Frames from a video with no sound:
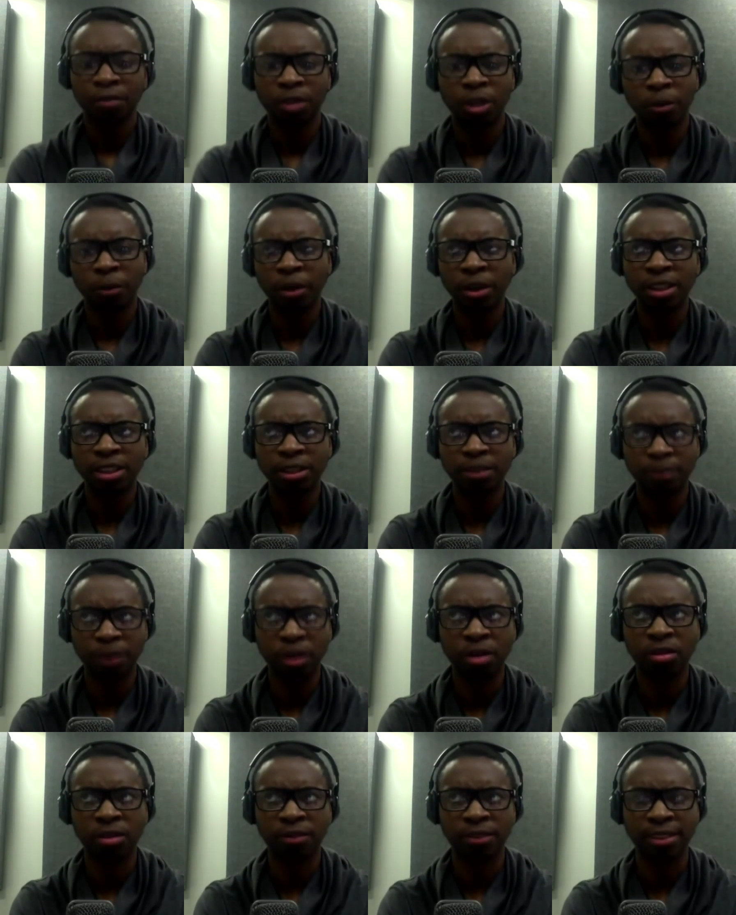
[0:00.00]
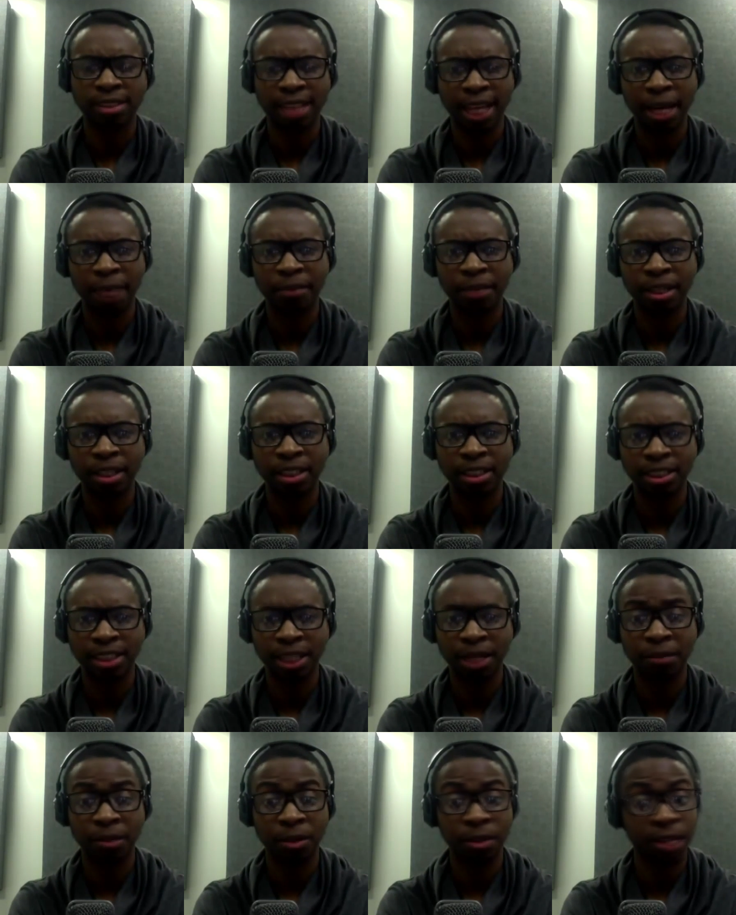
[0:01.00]
No point in both of us camping in the
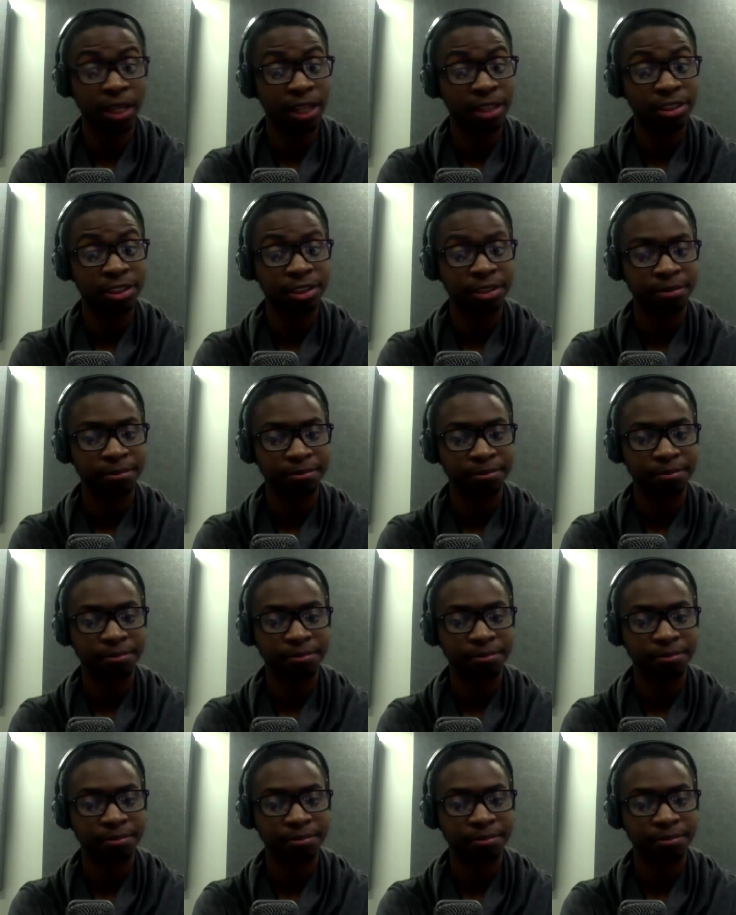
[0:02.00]
same location.